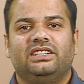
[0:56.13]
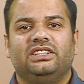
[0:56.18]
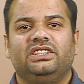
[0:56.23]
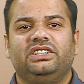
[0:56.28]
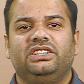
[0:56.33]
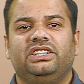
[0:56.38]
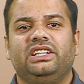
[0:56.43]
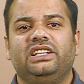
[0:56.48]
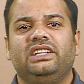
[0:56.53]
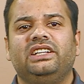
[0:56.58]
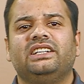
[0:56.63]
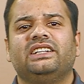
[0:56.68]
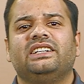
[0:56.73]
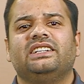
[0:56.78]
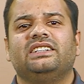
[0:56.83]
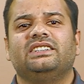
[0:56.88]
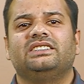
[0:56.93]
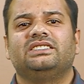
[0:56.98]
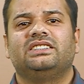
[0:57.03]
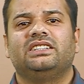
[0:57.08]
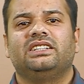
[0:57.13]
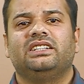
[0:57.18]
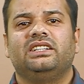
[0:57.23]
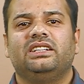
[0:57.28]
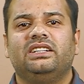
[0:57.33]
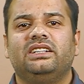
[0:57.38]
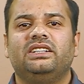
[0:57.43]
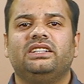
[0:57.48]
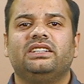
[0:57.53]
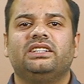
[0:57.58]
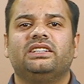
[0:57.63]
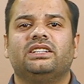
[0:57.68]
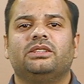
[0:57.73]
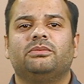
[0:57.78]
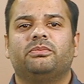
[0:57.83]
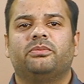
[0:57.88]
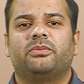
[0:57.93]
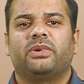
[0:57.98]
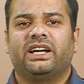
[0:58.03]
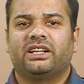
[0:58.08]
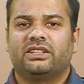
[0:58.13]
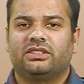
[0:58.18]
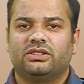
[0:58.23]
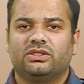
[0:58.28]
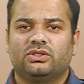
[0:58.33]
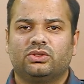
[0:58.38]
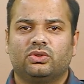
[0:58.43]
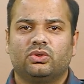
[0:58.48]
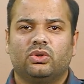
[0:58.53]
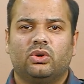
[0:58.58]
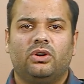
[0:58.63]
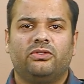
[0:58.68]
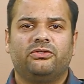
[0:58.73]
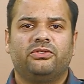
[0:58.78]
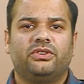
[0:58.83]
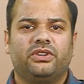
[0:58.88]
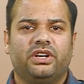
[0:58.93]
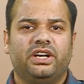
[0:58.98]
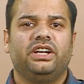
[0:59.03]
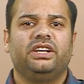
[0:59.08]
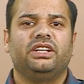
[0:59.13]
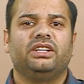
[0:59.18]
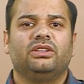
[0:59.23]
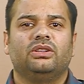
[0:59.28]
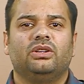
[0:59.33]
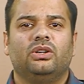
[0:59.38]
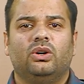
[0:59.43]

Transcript: dealing is the illegal practice of trading